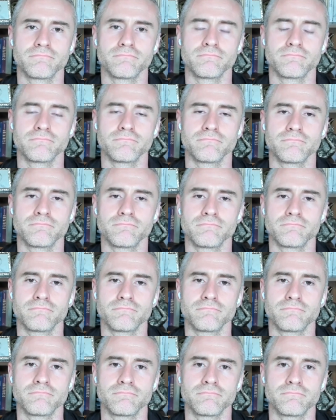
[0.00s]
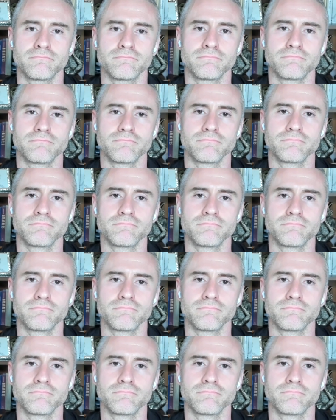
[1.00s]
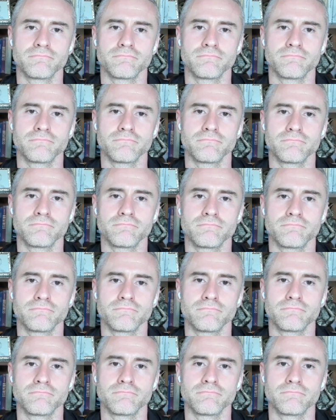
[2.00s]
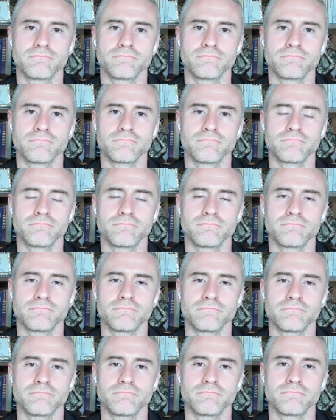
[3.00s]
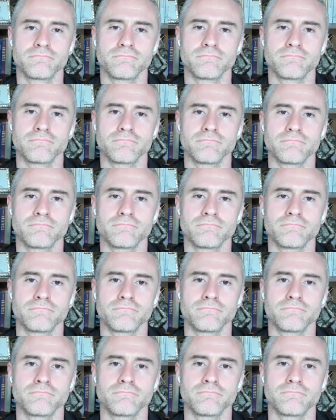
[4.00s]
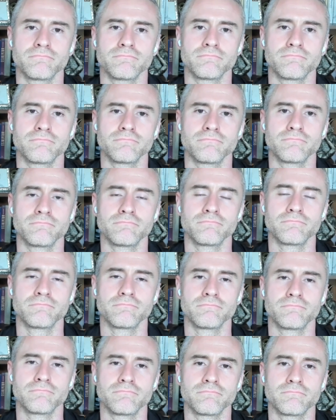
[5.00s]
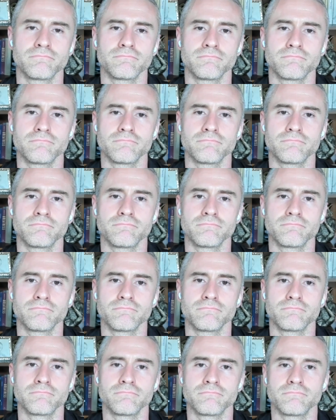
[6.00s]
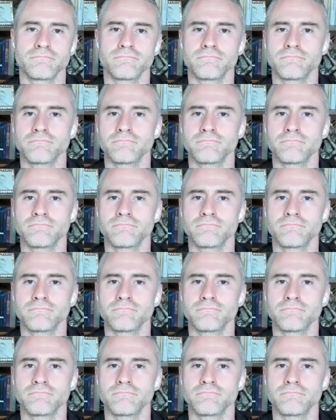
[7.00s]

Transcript: The person shown says nothing.